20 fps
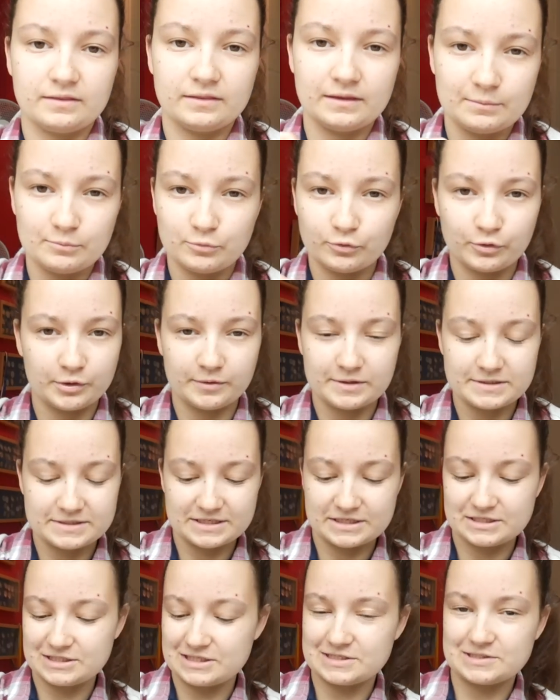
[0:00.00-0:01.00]
the embroidery
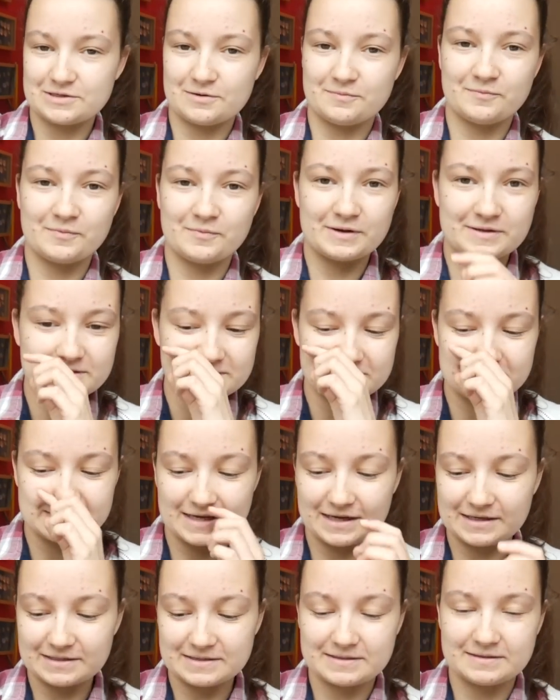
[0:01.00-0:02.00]
stitches on when
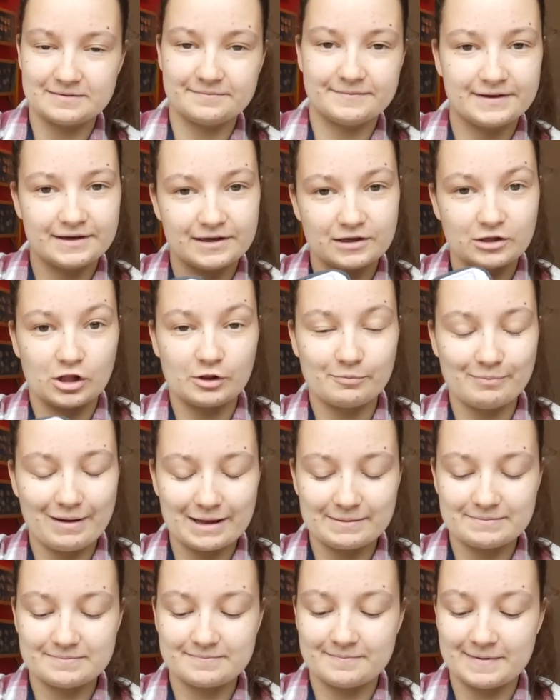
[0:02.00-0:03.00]
certain cloth
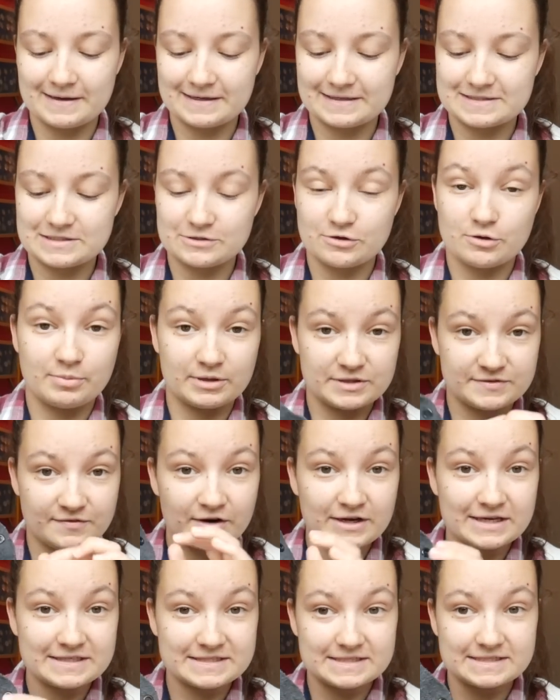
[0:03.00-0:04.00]
pad makers do it, but it's
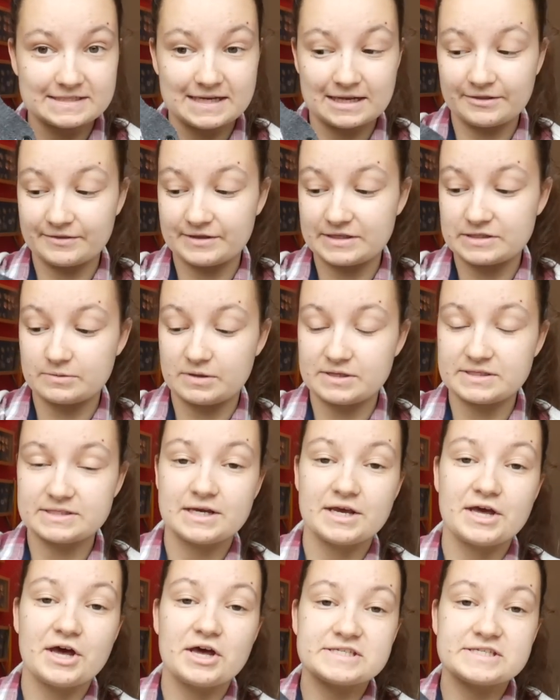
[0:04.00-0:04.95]
very easy to tell on these ones.